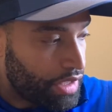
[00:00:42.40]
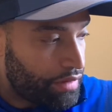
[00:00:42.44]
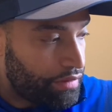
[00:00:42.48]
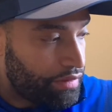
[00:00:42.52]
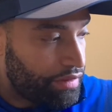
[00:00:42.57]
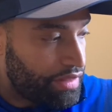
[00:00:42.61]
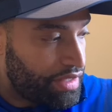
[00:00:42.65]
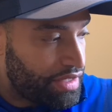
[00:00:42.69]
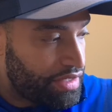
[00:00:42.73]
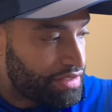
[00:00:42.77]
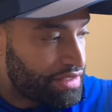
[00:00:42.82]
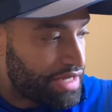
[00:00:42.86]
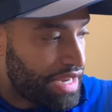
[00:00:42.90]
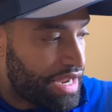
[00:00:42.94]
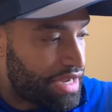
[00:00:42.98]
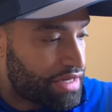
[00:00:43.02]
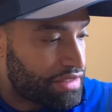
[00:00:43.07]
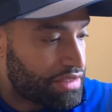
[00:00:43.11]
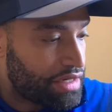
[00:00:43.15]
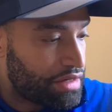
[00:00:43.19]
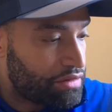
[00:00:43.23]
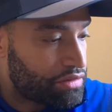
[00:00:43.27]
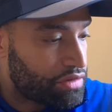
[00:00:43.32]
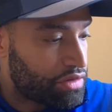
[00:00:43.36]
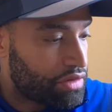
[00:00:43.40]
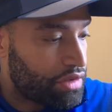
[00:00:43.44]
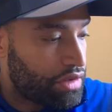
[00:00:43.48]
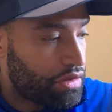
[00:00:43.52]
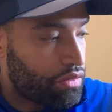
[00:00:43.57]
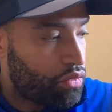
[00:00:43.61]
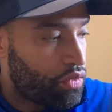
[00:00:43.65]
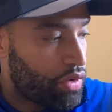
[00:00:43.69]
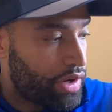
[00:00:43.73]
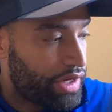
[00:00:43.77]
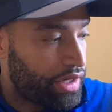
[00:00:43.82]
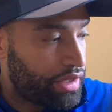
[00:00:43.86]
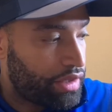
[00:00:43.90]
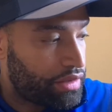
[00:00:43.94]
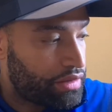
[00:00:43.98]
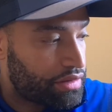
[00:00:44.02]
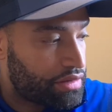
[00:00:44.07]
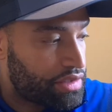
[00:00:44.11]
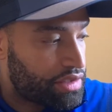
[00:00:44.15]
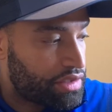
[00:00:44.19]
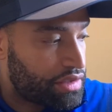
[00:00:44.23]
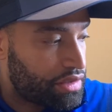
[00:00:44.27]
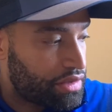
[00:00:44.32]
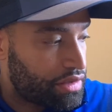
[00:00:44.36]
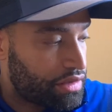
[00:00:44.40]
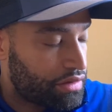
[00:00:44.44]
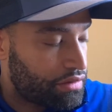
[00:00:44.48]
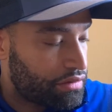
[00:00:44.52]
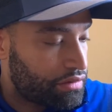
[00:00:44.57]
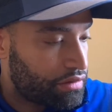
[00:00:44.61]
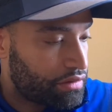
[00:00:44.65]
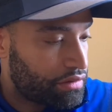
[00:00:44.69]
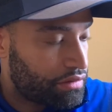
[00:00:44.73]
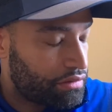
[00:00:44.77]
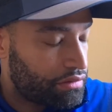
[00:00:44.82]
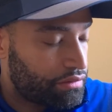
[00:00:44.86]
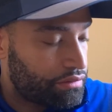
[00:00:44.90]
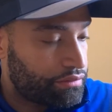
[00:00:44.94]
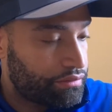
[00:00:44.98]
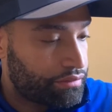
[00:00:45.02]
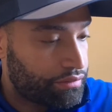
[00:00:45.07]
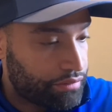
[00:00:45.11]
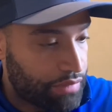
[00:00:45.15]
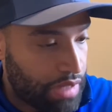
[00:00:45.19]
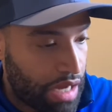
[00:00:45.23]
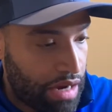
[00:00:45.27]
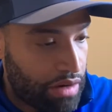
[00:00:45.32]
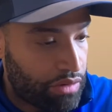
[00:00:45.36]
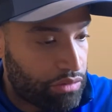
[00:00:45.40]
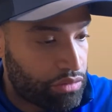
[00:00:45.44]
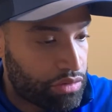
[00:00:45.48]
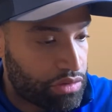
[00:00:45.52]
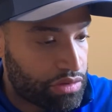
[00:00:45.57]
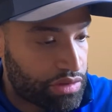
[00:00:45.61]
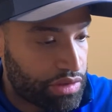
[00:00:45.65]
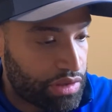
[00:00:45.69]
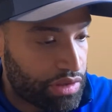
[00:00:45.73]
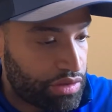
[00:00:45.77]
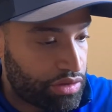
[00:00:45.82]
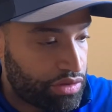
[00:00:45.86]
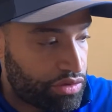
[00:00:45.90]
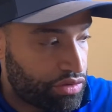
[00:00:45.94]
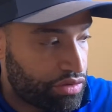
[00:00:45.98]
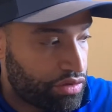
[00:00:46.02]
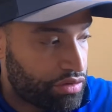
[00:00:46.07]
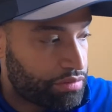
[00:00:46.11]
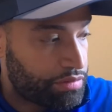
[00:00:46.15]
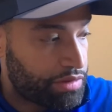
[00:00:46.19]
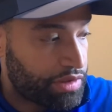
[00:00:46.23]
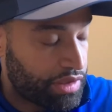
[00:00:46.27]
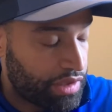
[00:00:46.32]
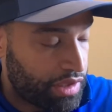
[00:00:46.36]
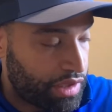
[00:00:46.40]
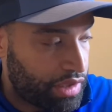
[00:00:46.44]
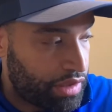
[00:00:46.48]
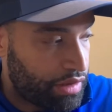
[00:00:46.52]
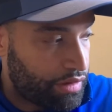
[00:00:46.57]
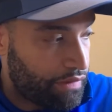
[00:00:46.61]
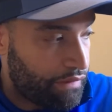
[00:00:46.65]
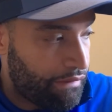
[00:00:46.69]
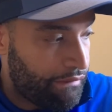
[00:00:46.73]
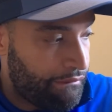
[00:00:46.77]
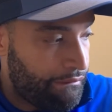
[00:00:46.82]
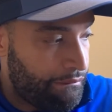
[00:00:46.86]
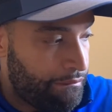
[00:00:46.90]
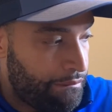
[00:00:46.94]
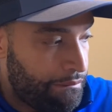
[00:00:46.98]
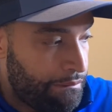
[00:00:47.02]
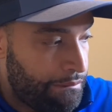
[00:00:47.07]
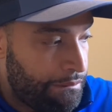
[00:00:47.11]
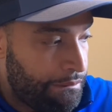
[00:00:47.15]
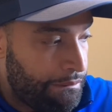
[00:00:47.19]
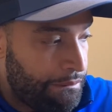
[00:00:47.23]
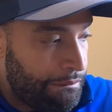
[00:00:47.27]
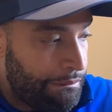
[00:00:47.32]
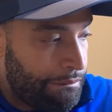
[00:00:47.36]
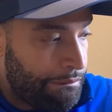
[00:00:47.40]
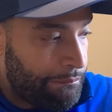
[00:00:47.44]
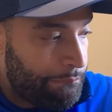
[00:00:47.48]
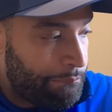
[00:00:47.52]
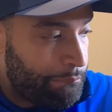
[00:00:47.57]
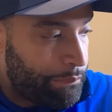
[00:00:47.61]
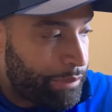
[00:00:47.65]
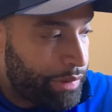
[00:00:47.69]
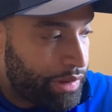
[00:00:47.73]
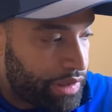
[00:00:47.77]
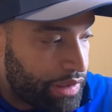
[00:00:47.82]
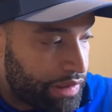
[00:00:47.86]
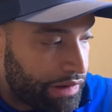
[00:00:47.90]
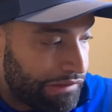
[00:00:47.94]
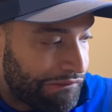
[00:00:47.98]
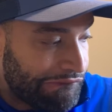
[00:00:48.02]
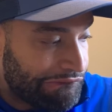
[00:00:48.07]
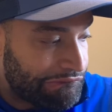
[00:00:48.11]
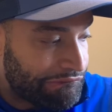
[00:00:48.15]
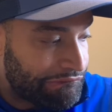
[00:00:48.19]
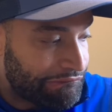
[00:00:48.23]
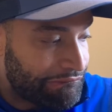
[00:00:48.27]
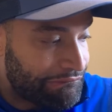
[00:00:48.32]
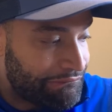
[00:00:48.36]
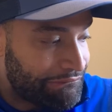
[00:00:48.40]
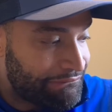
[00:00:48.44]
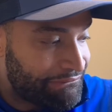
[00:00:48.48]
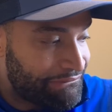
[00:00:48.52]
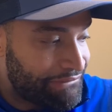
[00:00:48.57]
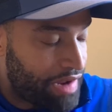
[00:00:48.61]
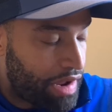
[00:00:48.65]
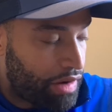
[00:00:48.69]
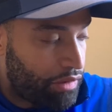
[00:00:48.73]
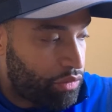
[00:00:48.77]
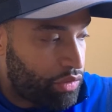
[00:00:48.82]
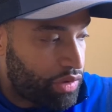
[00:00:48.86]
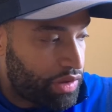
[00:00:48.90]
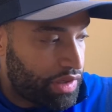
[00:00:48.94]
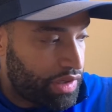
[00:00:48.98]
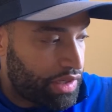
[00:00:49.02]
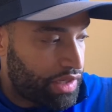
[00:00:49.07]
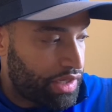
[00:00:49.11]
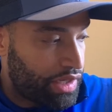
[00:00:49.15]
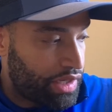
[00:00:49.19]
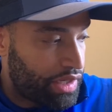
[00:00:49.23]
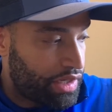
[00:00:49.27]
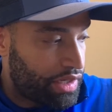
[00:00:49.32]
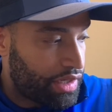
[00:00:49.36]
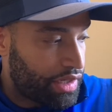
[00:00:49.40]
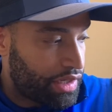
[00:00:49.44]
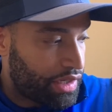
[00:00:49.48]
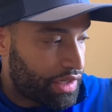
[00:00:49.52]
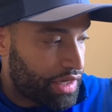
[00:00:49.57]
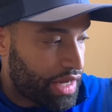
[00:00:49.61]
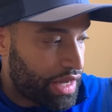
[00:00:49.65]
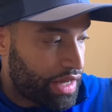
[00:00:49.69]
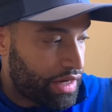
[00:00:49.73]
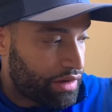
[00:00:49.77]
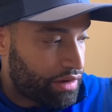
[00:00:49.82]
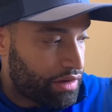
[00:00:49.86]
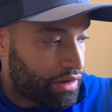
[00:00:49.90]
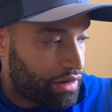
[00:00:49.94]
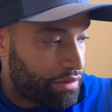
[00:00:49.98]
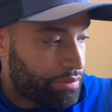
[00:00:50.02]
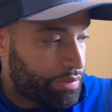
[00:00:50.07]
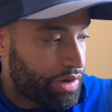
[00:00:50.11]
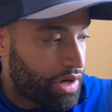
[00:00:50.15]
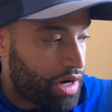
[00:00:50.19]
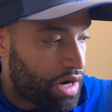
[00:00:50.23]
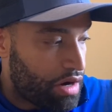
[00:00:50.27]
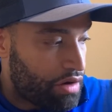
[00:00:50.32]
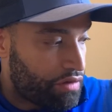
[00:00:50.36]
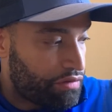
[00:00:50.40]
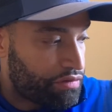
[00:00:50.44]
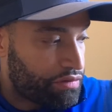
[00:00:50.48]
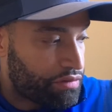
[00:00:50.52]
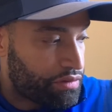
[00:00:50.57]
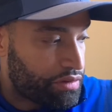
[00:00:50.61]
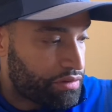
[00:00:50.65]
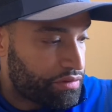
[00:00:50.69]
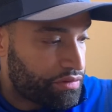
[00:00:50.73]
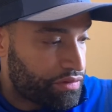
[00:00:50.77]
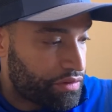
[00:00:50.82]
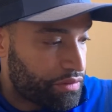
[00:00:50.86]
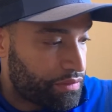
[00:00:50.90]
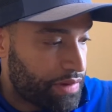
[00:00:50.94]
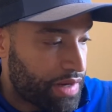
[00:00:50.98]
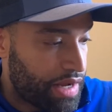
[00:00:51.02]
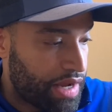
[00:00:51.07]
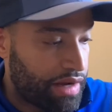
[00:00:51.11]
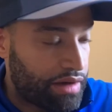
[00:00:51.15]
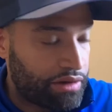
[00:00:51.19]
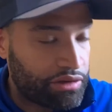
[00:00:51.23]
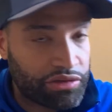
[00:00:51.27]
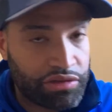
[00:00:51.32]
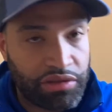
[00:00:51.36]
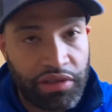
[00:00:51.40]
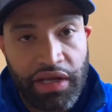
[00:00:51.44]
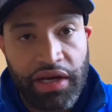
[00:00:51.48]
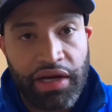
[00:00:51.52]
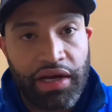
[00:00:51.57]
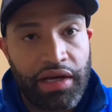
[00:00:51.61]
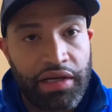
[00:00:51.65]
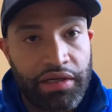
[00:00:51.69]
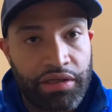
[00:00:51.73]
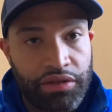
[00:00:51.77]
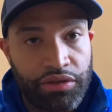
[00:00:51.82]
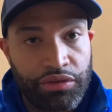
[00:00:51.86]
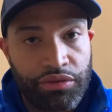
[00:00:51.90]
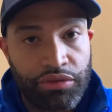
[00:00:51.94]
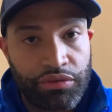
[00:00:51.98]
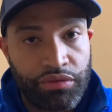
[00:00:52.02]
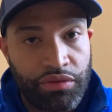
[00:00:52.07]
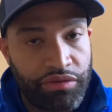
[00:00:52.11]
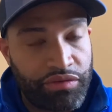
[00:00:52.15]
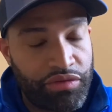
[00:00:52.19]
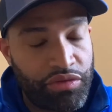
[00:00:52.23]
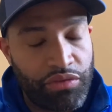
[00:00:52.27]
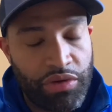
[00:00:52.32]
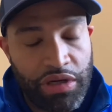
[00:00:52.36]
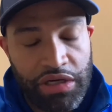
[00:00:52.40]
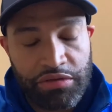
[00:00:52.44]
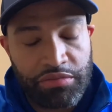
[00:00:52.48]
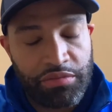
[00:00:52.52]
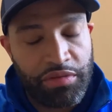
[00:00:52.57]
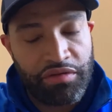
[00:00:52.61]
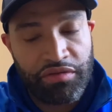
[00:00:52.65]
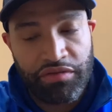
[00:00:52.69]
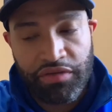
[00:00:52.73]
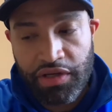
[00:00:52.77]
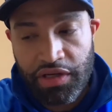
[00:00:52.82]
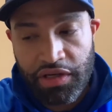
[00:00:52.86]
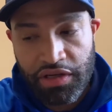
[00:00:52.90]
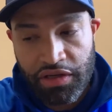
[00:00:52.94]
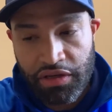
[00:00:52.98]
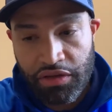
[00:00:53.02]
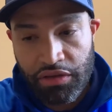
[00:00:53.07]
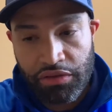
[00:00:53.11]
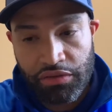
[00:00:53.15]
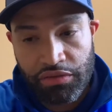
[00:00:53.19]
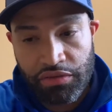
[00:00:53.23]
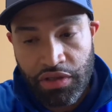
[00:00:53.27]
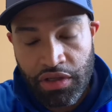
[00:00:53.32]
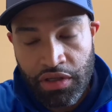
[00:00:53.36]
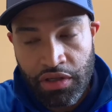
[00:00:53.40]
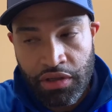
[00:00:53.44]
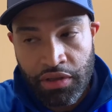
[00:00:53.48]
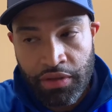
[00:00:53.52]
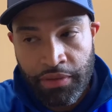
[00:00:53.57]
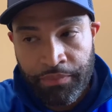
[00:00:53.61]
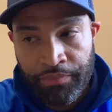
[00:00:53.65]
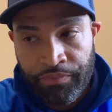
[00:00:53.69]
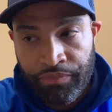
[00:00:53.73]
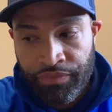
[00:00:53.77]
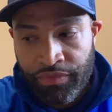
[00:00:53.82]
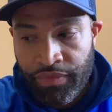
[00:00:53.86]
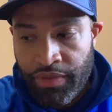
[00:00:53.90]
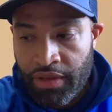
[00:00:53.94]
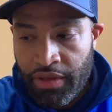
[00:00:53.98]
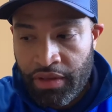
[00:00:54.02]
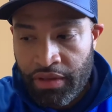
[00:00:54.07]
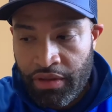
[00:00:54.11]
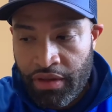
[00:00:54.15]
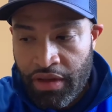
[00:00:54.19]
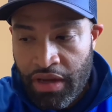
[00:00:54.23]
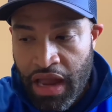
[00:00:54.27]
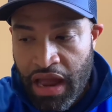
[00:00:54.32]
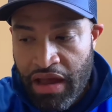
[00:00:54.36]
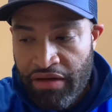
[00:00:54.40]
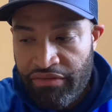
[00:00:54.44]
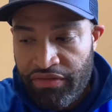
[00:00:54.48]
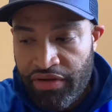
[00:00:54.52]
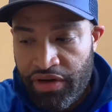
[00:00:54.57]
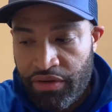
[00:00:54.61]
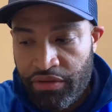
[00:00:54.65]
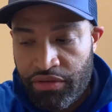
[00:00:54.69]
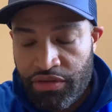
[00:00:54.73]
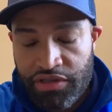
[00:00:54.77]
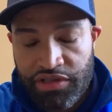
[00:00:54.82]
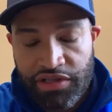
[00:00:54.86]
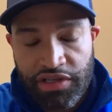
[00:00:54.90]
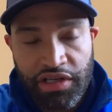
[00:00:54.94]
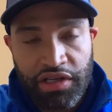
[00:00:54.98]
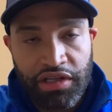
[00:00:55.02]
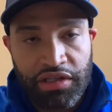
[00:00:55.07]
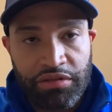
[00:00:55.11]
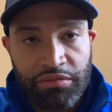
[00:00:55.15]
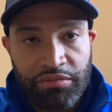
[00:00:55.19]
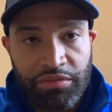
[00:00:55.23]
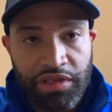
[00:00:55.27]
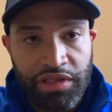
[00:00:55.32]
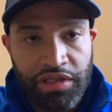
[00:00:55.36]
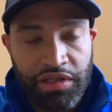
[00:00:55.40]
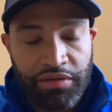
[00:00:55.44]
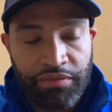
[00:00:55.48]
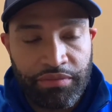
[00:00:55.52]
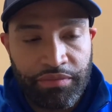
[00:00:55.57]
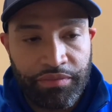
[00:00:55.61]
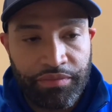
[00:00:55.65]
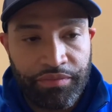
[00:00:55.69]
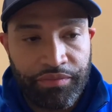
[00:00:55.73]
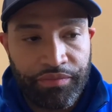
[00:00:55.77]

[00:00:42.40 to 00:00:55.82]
this house, I was going to wait until I was in Europe to get. But I went ahead and got a couple offerings from the house. Like I do, if you watch my videos, I very seldomly